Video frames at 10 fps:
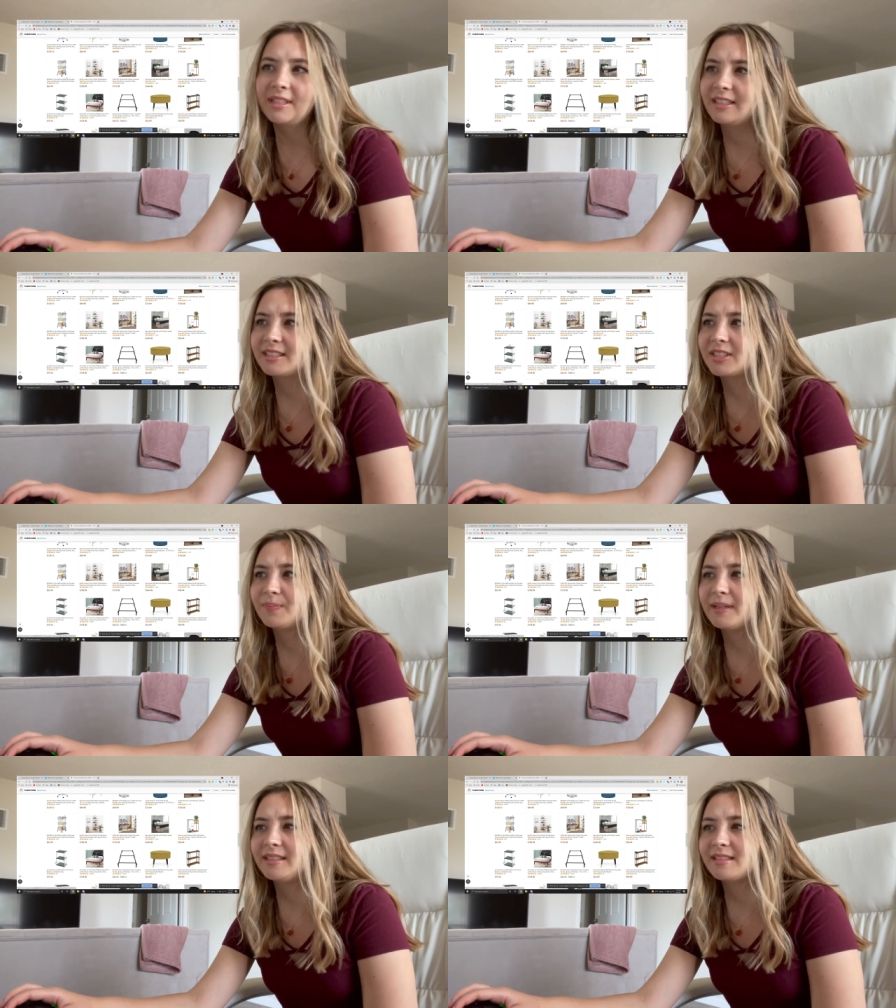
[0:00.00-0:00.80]
pretty
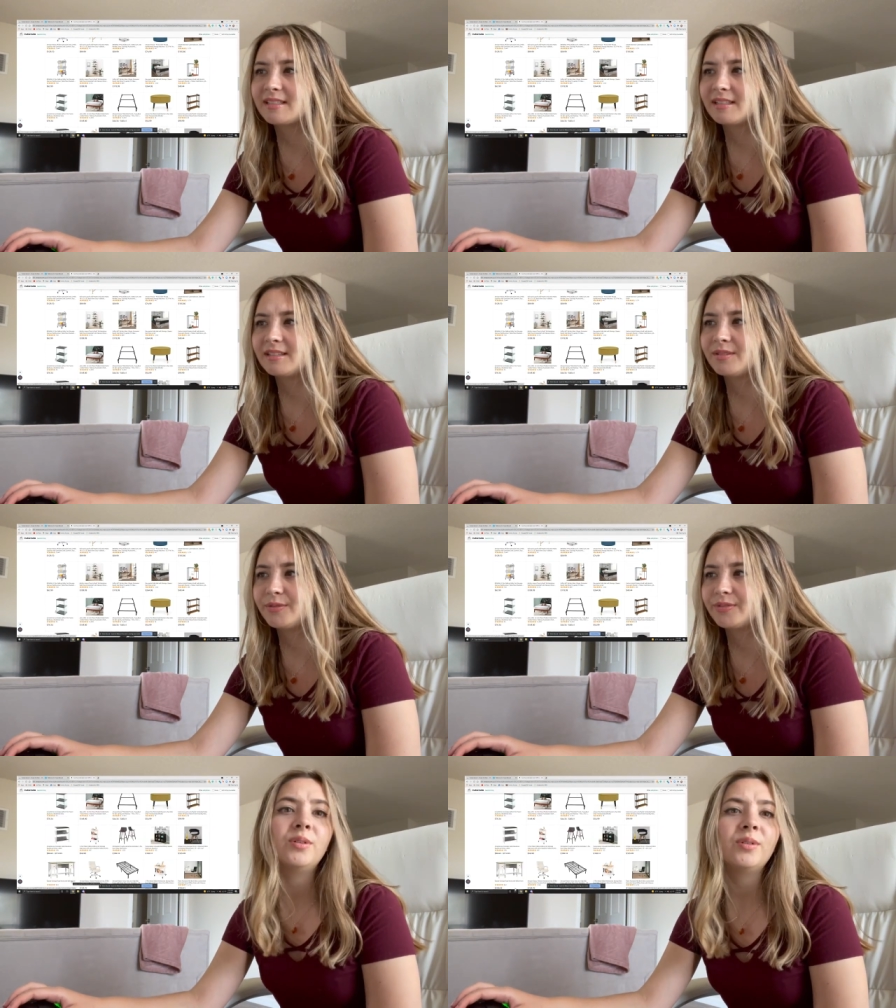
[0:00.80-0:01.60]
expensive.
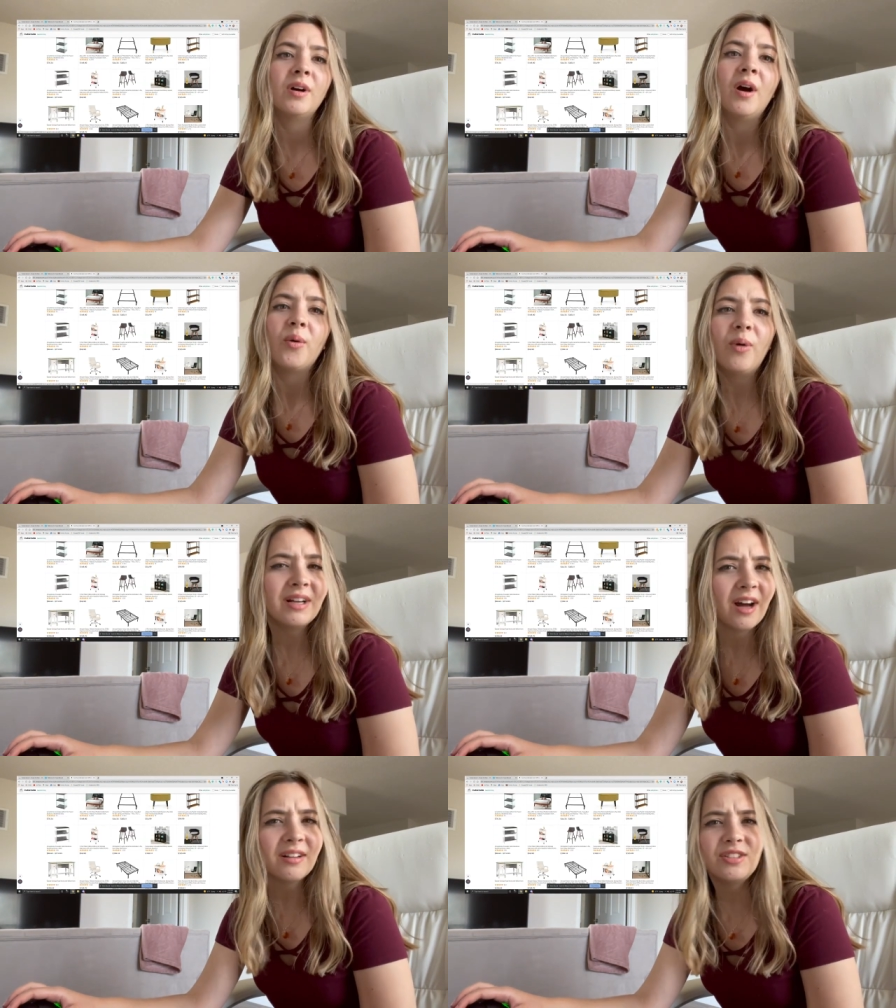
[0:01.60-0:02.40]

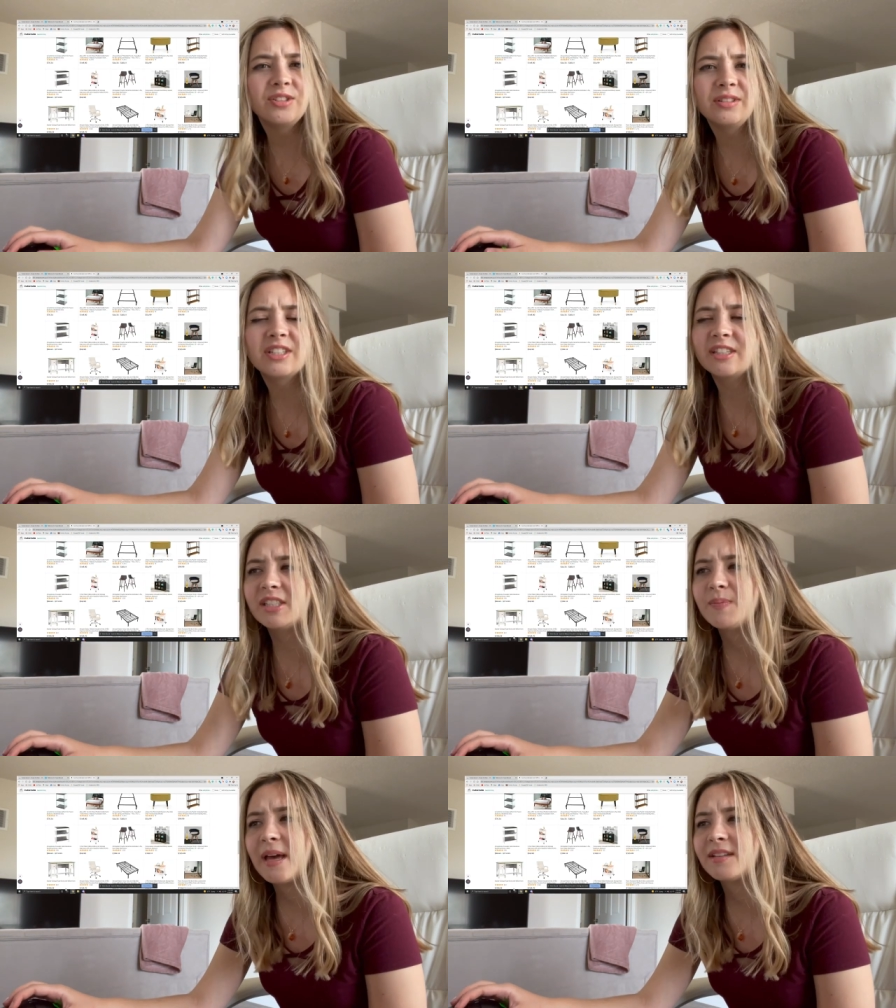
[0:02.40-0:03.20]
What college student is
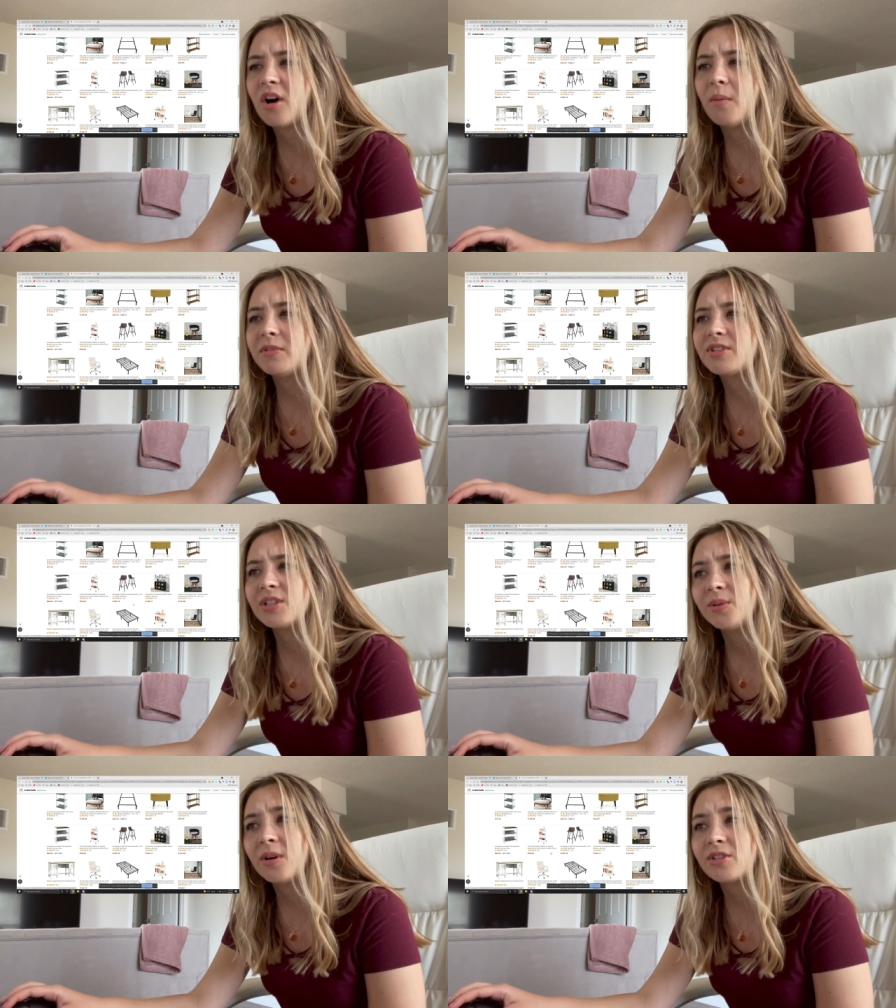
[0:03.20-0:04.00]
gonna spend almost
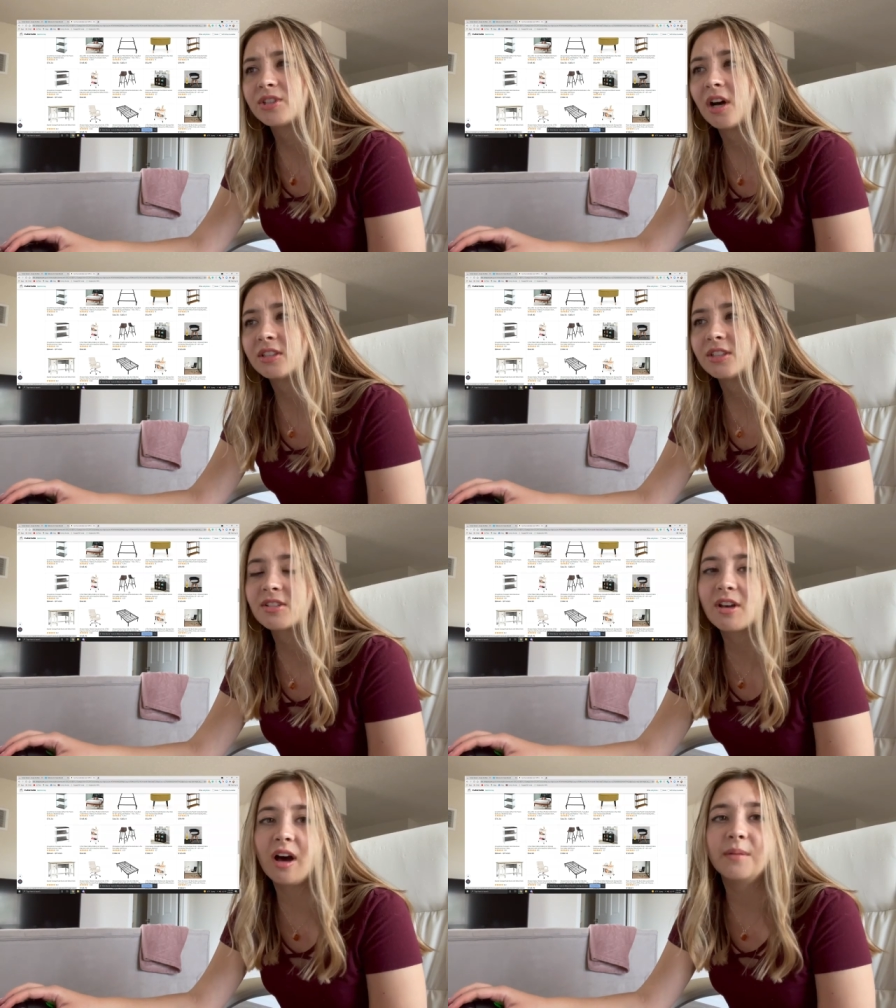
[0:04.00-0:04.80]

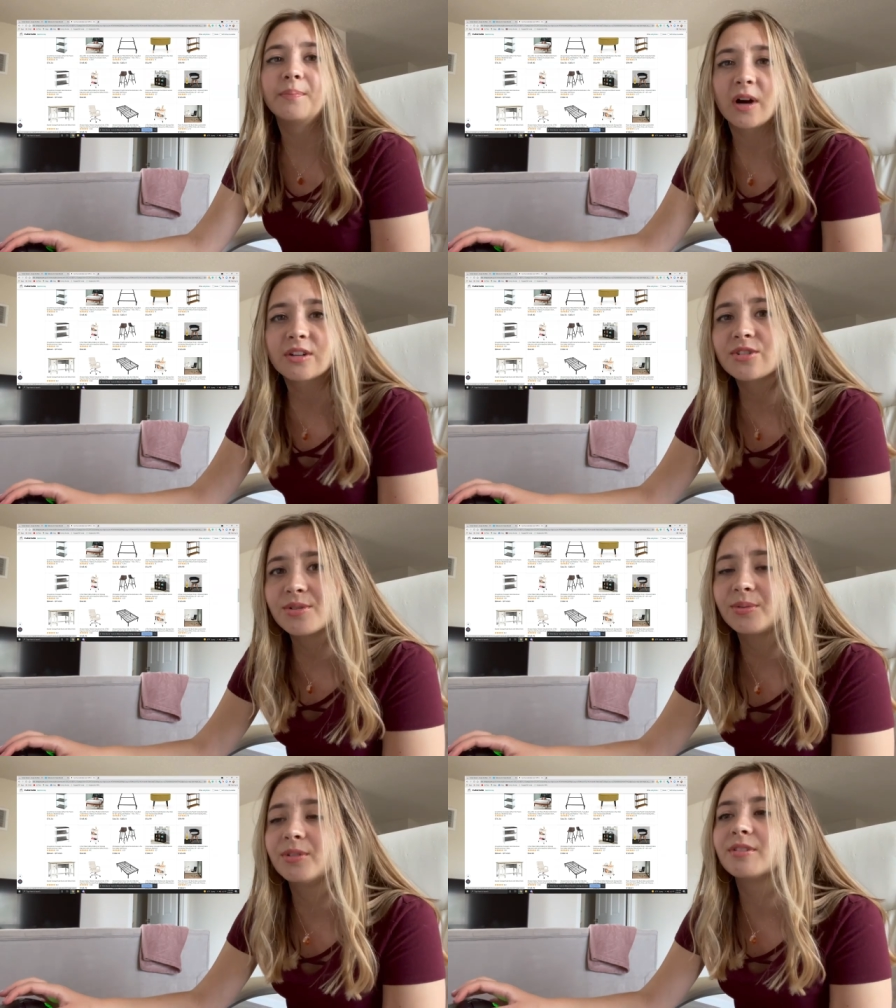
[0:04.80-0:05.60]
$200 on bar
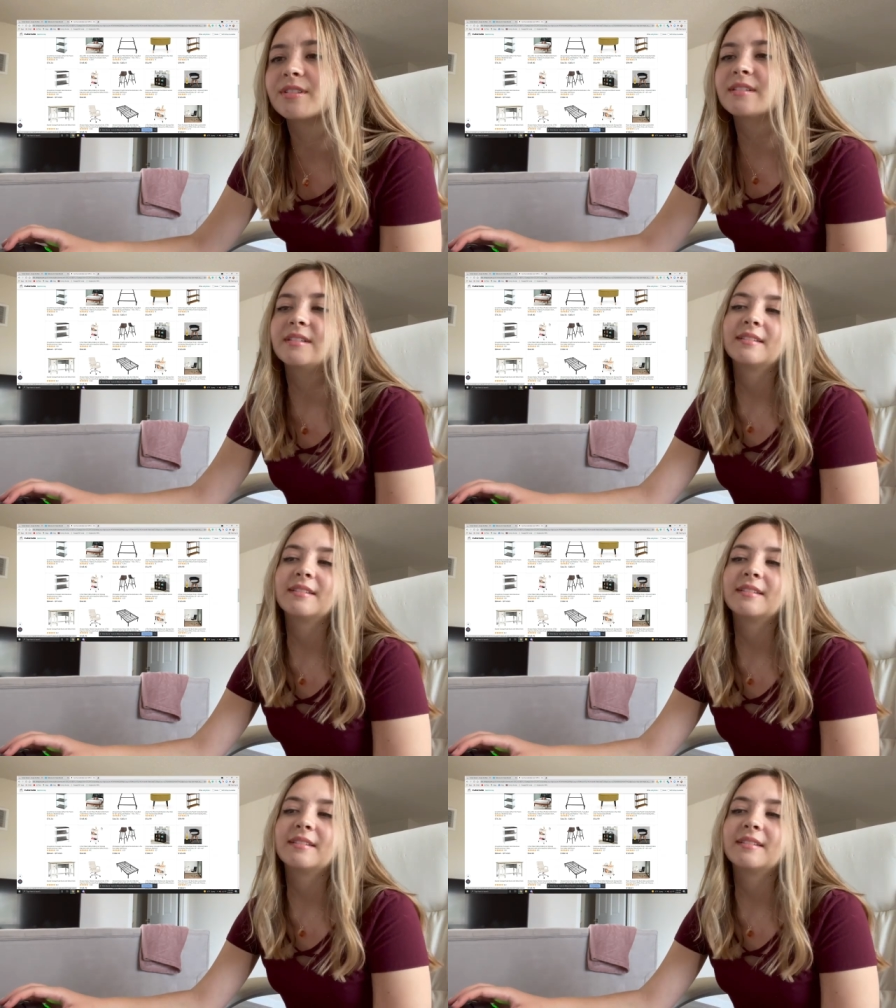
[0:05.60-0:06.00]
stools?